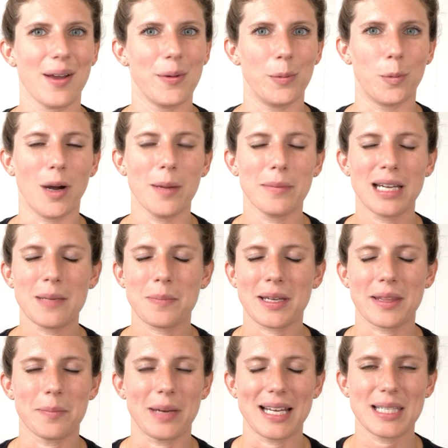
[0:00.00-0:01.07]
what might be
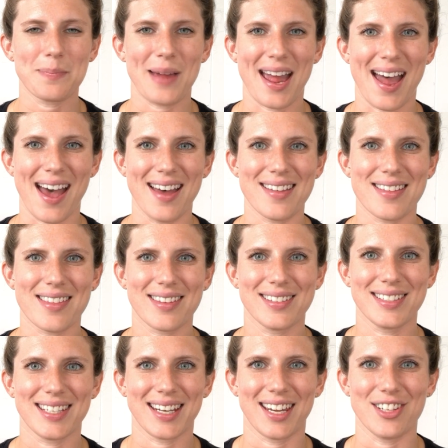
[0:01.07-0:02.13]
the best path
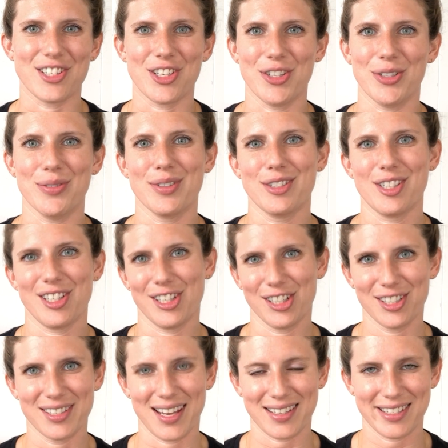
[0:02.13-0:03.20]
to get you to your
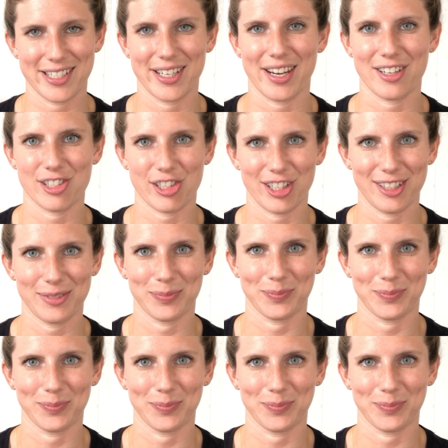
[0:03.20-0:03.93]
destination.